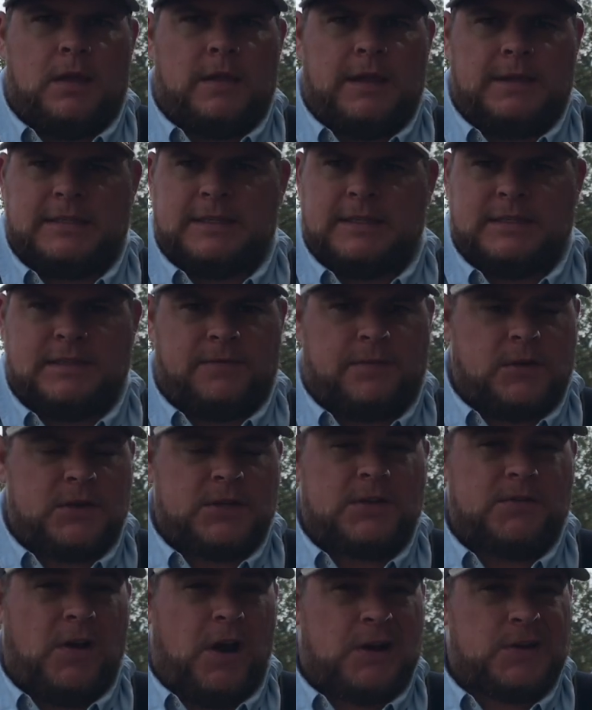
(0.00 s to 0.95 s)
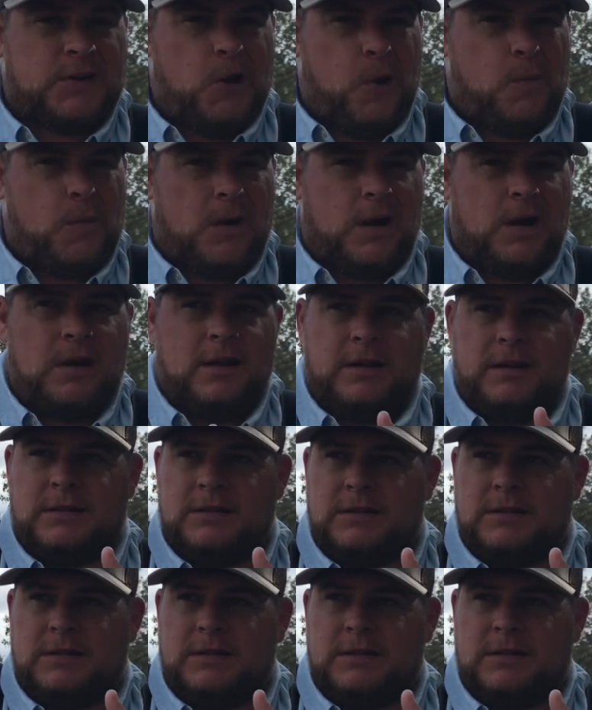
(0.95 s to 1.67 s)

This is the 1st of October.